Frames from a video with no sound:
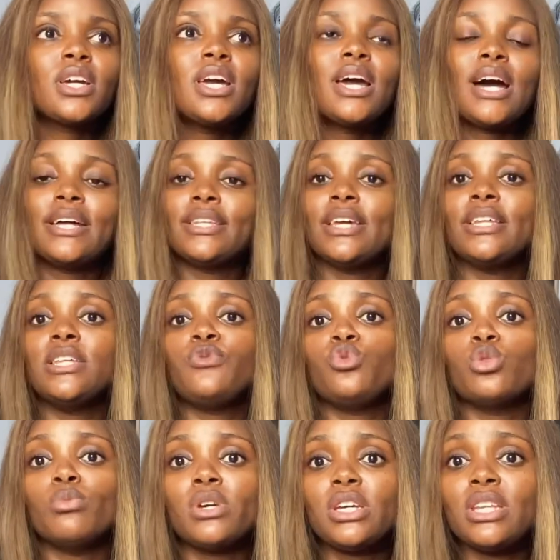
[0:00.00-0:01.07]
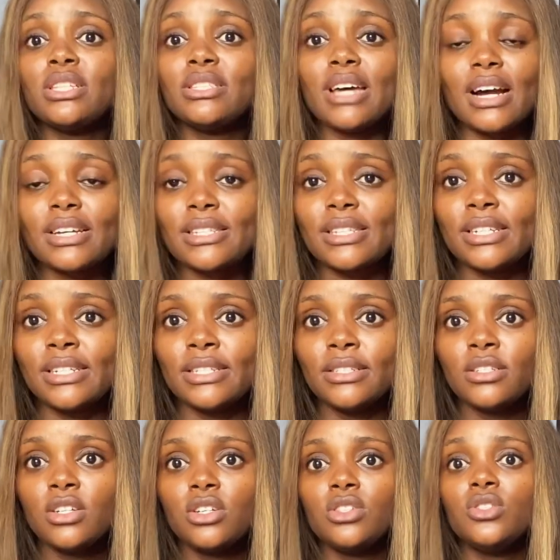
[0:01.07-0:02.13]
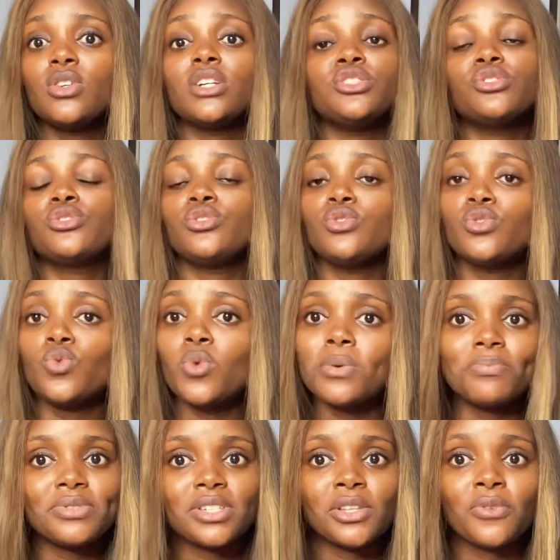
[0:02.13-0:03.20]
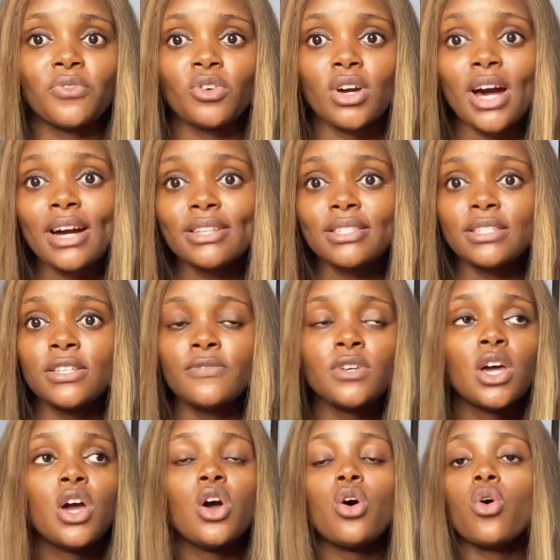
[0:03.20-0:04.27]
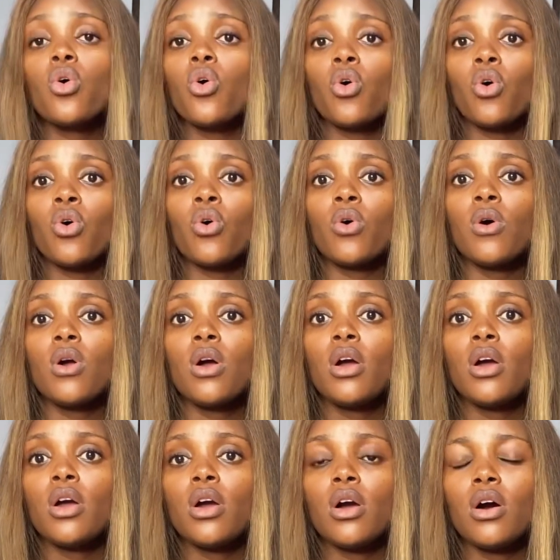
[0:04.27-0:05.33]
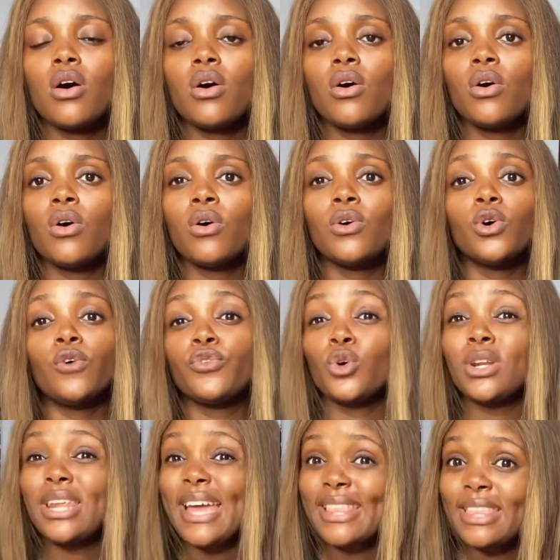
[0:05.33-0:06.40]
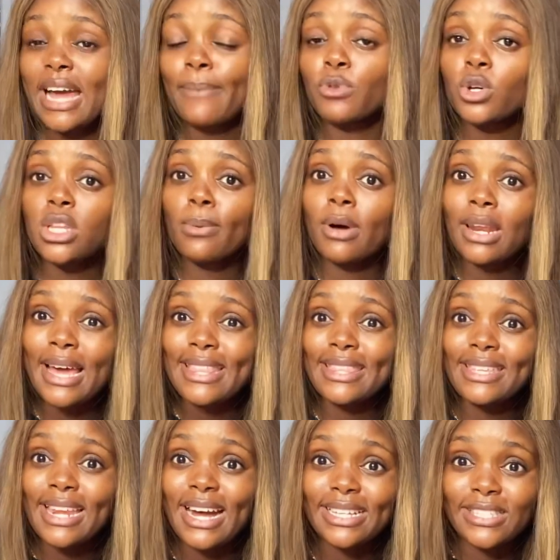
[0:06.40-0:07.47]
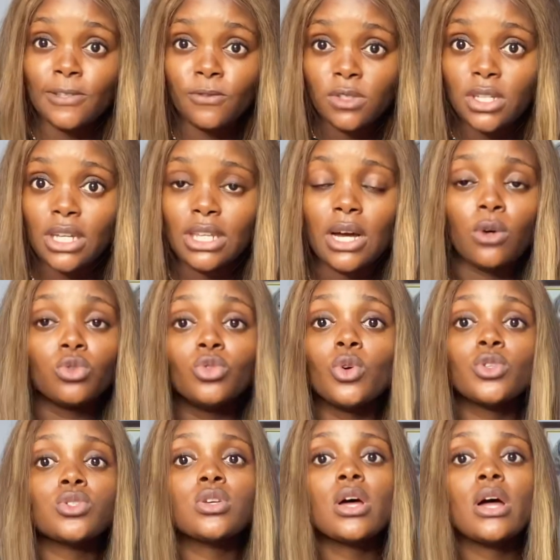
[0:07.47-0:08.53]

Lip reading: And then if you're making a dark skin, you can just use 1% of your active or of your lightening. I'm talking about lightening actives here now, not